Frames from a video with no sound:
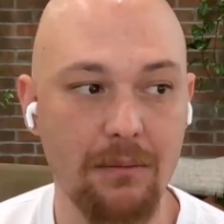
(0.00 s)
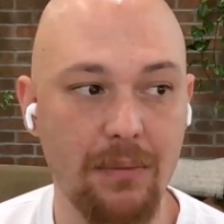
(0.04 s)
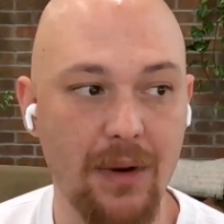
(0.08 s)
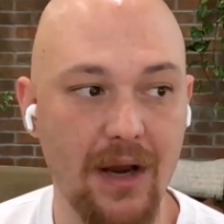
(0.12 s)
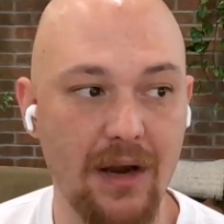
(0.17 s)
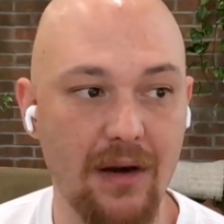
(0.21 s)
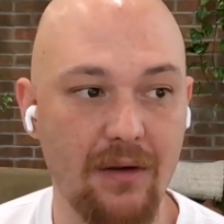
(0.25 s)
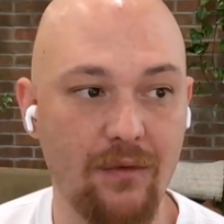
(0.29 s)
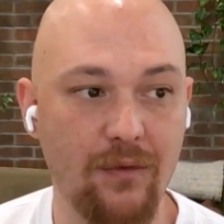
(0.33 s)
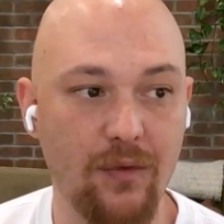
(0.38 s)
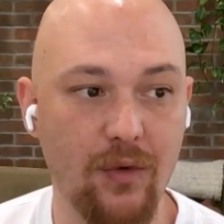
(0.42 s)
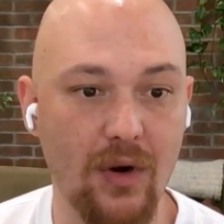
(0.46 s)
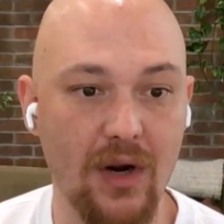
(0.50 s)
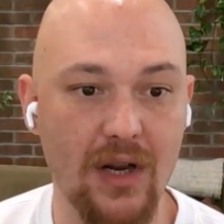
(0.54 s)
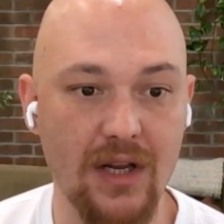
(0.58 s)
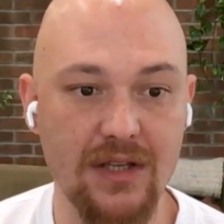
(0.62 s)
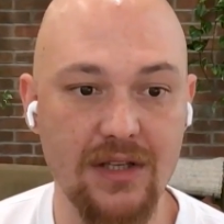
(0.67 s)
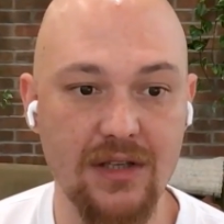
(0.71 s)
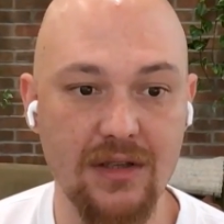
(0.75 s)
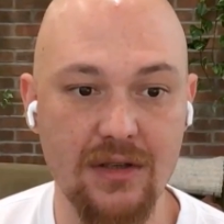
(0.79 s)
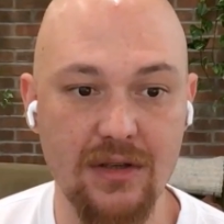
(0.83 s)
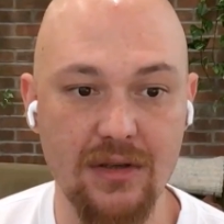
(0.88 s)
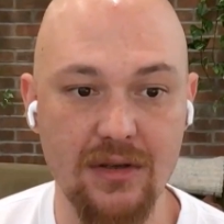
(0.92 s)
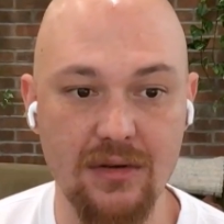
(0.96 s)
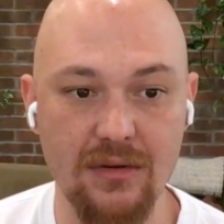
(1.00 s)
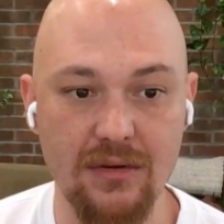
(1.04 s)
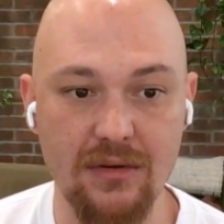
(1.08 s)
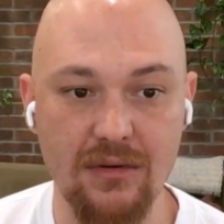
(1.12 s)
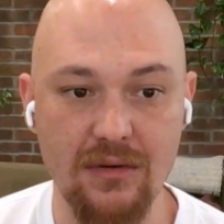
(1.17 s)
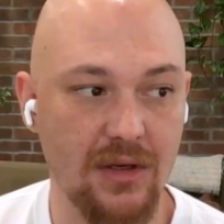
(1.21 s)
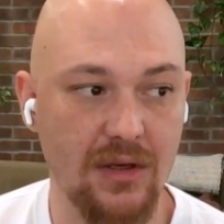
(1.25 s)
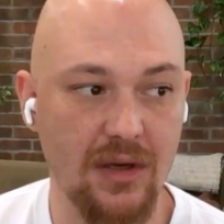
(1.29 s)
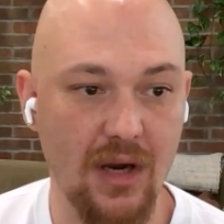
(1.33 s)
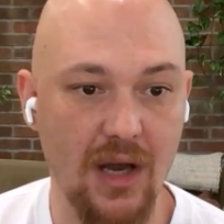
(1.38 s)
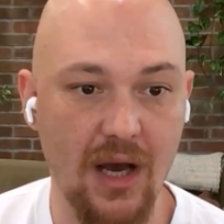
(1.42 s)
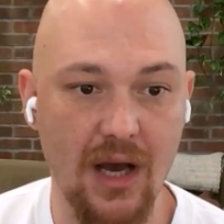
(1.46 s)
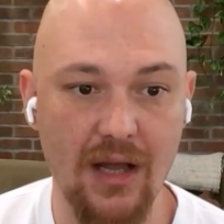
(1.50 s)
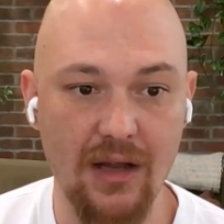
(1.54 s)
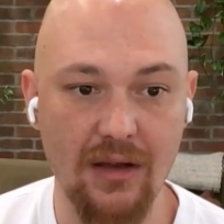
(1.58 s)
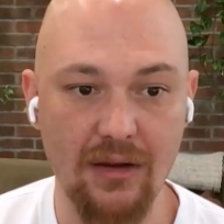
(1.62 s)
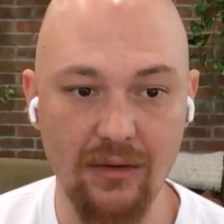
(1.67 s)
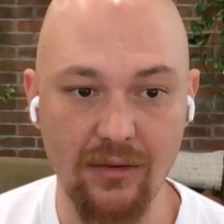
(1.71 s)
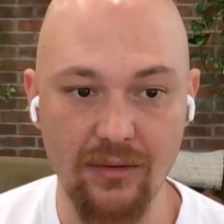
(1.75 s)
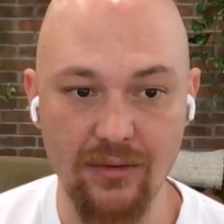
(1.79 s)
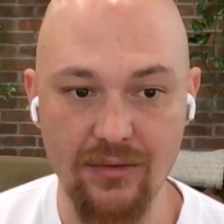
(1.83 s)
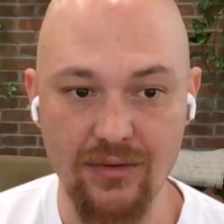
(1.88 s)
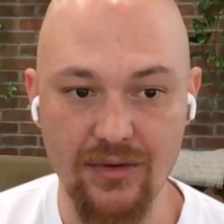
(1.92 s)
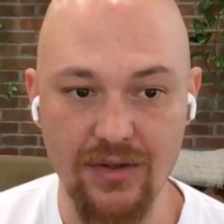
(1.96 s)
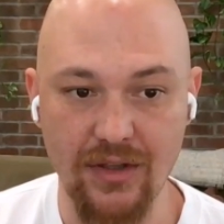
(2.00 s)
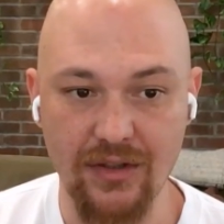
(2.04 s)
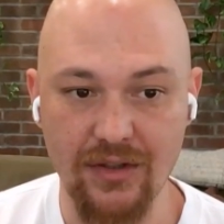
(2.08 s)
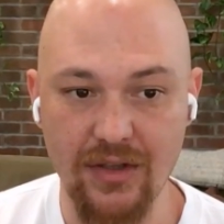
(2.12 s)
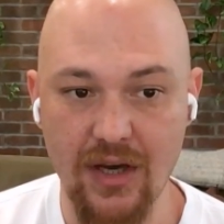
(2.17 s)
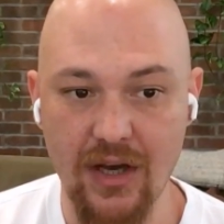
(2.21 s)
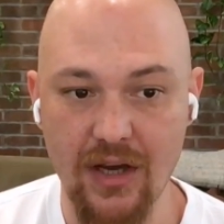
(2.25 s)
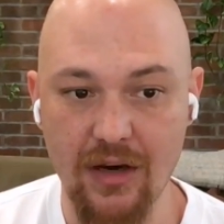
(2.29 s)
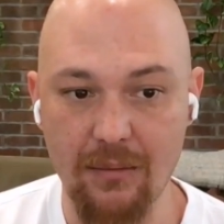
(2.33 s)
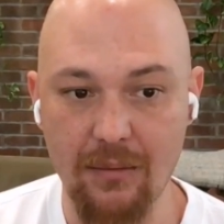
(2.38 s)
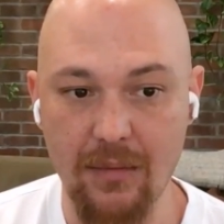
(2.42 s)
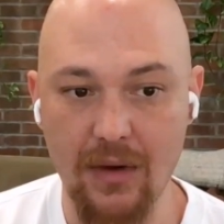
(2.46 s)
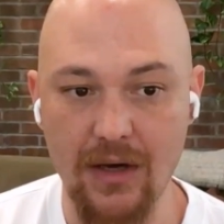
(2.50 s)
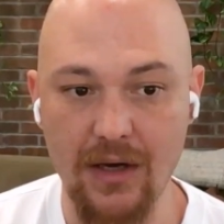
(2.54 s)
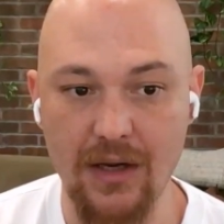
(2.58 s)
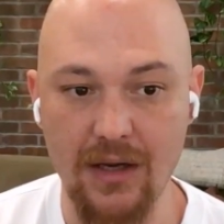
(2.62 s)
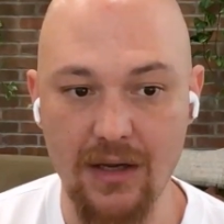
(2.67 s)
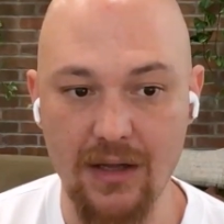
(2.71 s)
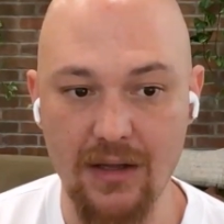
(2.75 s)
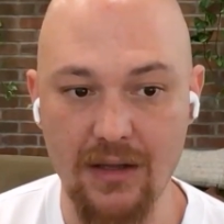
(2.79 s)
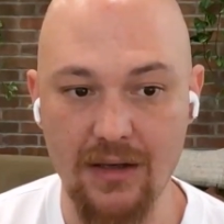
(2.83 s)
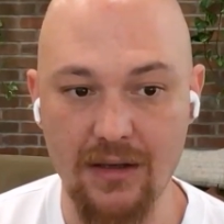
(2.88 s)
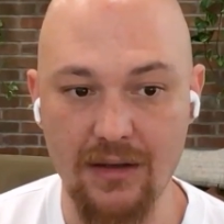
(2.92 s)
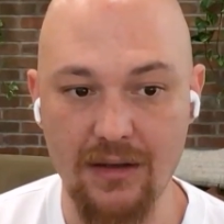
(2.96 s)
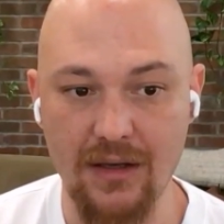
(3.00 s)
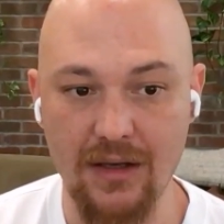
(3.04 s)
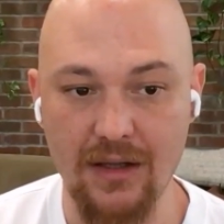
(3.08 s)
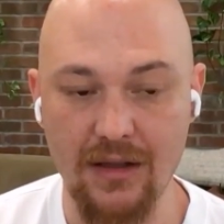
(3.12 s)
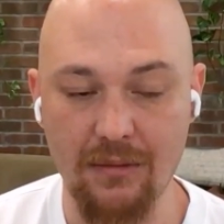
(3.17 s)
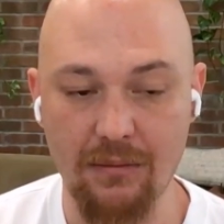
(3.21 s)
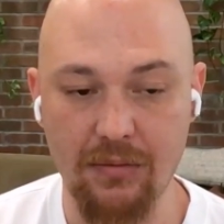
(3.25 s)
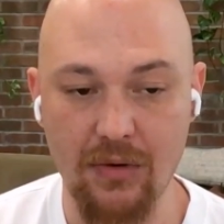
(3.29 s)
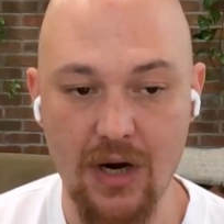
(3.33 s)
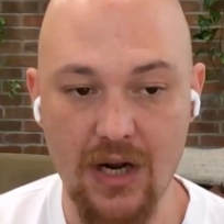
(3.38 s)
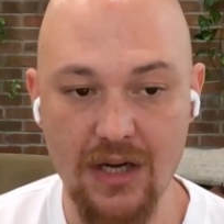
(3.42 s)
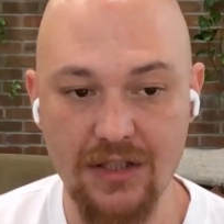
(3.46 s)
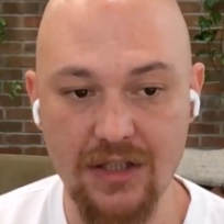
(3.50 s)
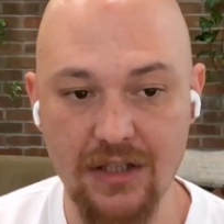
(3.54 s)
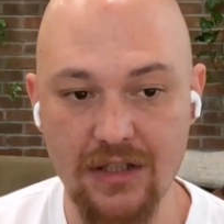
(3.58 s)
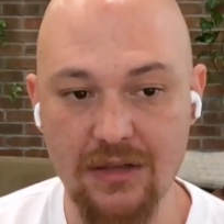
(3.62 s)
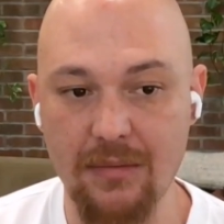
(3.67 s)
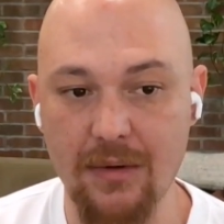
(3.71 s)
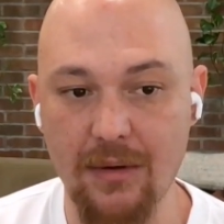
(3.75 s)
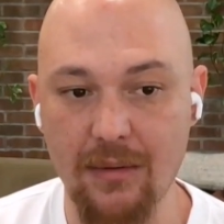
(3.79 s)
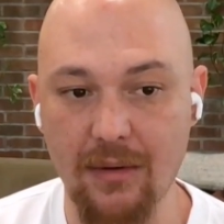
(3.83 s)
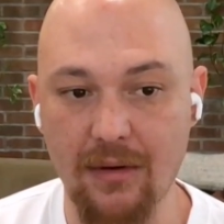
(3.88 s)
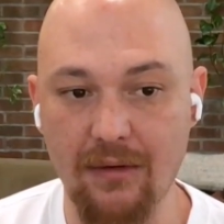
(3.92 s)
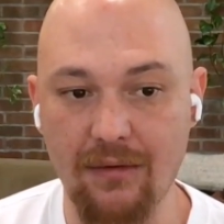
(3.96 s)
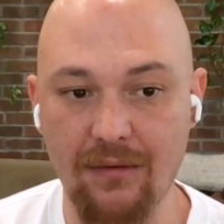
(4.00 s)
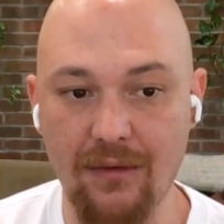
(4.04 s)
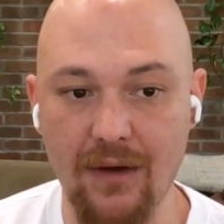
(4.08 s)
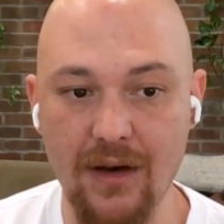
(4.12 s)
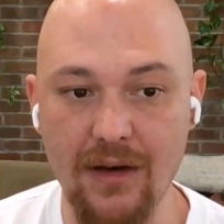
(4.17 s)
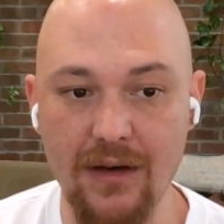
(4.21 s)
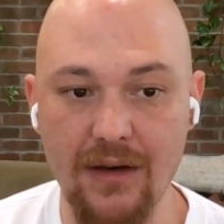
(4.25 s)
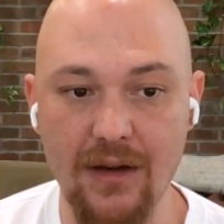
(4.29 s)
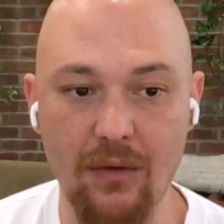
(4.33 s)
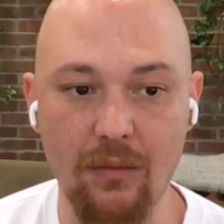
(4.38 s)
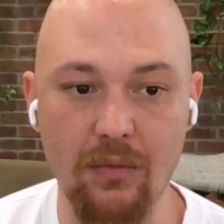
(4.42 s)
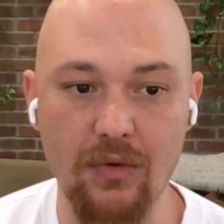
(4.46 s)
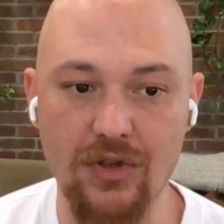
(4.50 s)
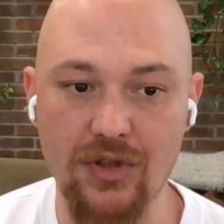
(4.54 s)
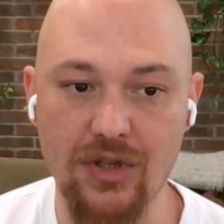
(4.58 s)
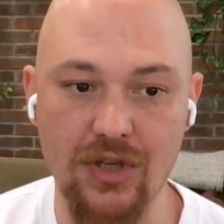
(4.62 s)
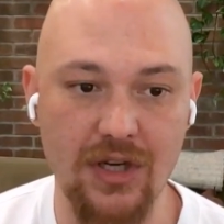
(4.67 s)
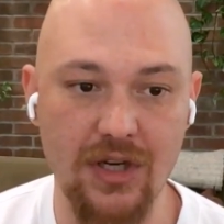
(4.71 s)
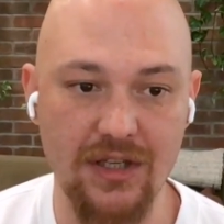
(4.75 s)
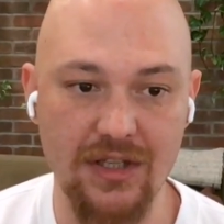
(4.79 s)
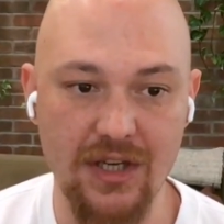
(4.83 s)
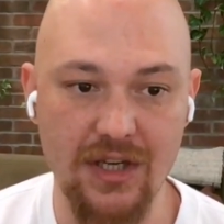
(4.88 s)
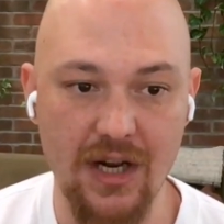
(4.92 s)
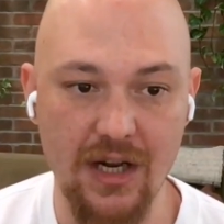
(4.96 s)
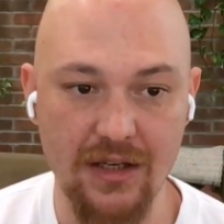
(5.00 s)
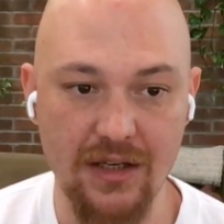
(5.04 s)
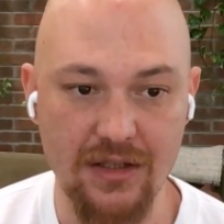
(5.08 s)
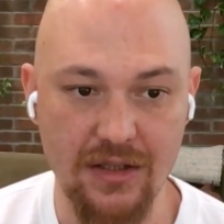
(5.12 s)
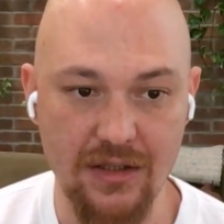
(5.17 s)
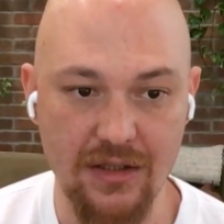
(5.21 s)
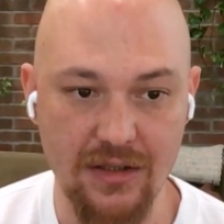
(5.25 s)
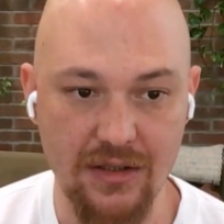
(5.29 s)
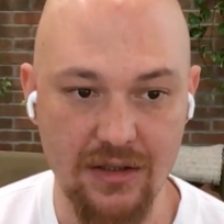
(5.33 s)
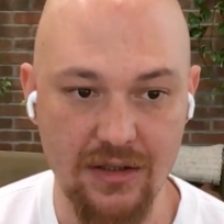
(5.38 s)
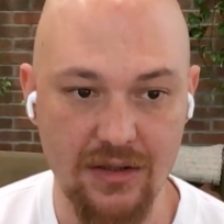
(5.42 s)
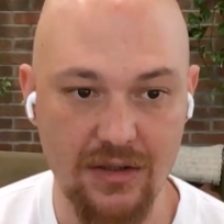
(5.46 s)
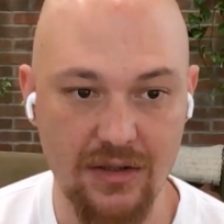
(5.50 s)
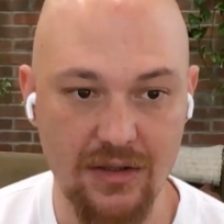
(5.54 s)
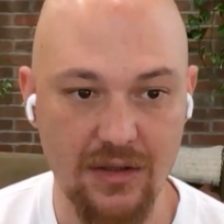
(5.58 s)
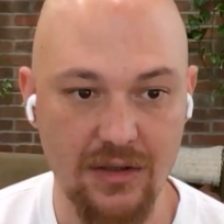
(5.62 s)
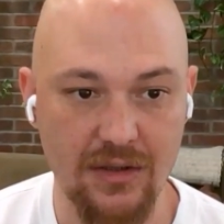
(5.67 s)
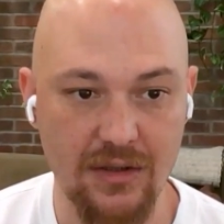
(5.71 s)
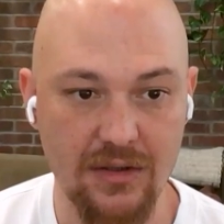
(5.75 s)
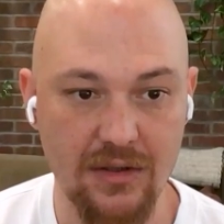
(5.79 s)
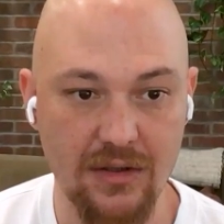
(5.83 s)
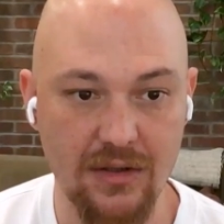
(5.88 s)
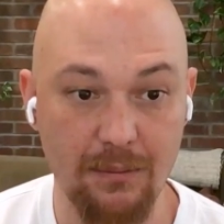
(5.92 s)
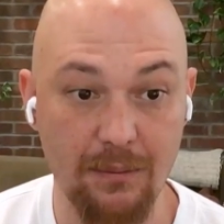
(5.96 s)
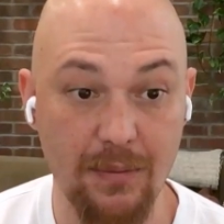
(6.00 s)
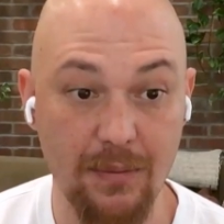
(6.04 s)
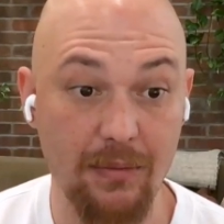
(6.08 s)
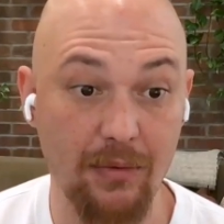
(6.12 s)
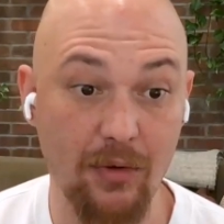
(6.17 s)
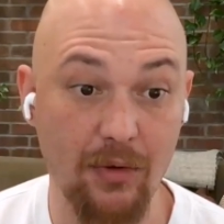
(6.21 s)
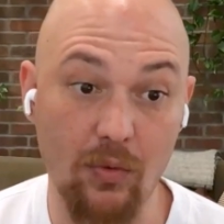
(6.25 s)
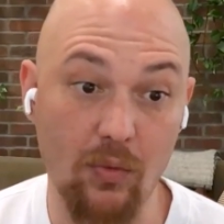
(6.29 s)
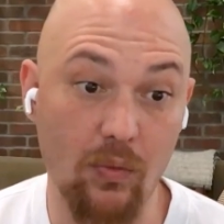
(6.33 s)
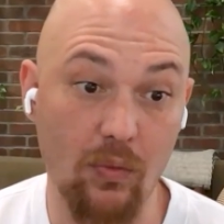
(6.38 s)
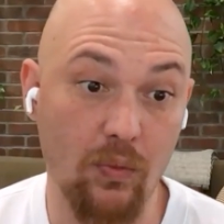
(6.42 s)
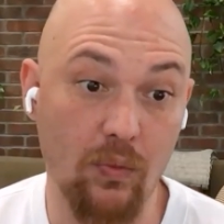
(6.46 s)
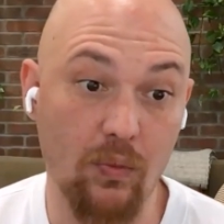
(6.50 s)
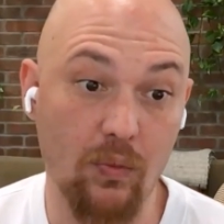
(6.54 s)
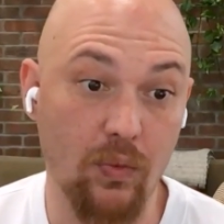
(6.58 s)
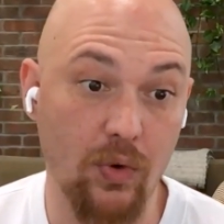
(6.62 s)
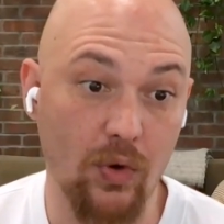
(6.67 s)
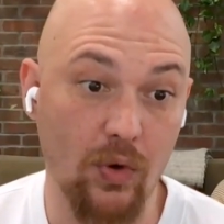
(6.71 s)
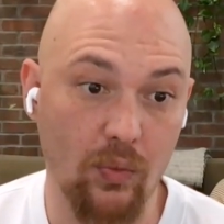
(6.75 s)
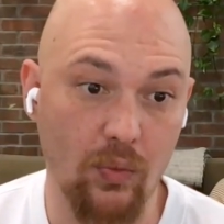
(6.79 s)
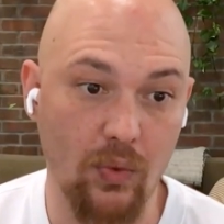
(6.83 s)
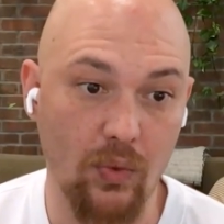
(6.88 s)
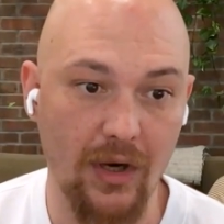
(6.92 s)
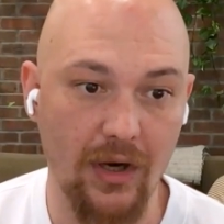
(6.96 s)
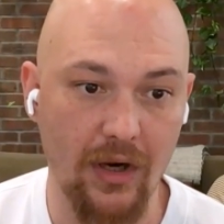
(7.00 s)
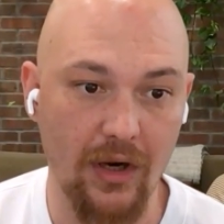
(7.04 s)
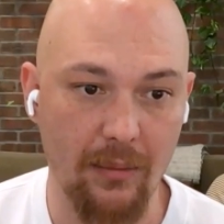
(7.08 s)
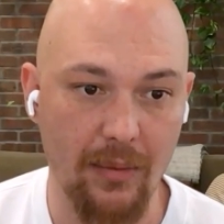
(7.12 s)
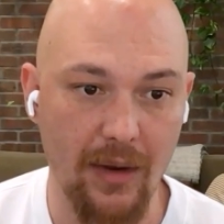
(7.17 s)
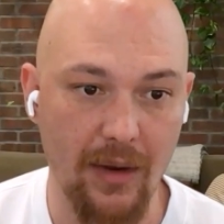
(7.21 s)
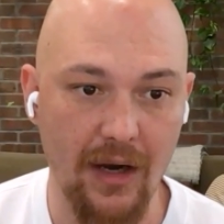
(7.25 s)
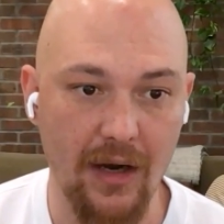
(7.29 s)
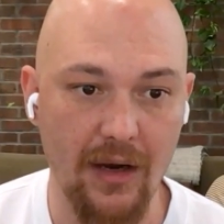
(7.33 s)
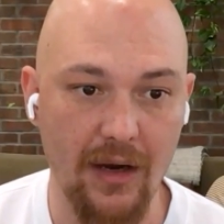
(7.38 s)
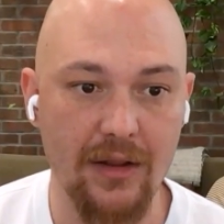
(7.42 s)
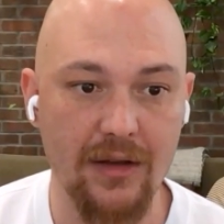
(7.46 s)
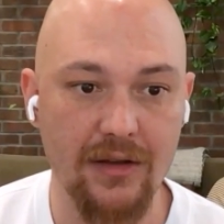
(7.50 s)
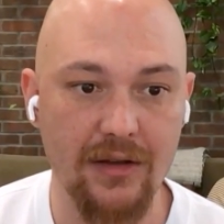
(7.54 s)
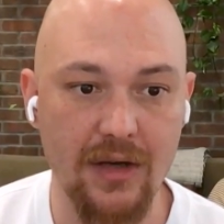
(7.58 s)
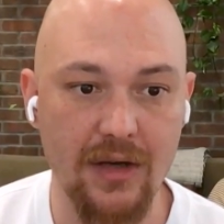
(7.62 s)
But for us to not lose a ton of money in the process to be able to fund it, we're just going to sell it to people who were willing to buy it at the